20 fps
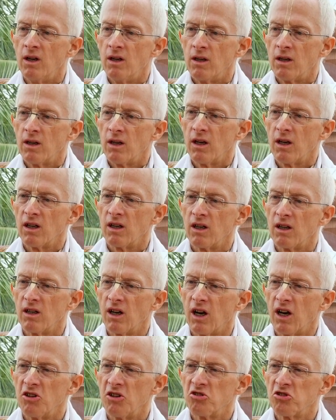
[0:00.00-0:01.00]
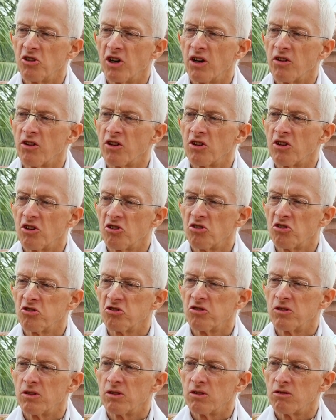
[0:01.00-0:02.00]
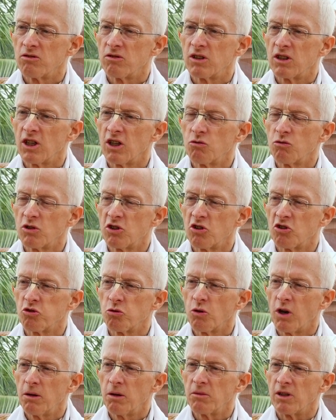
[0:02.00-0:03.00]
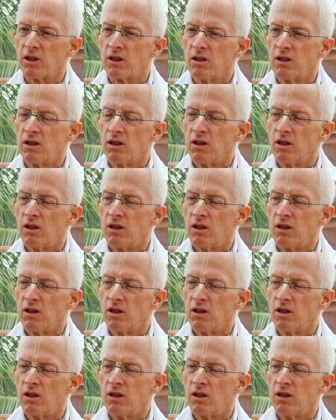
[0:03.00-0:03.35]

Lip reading: And I saw that this Ratatvija Swami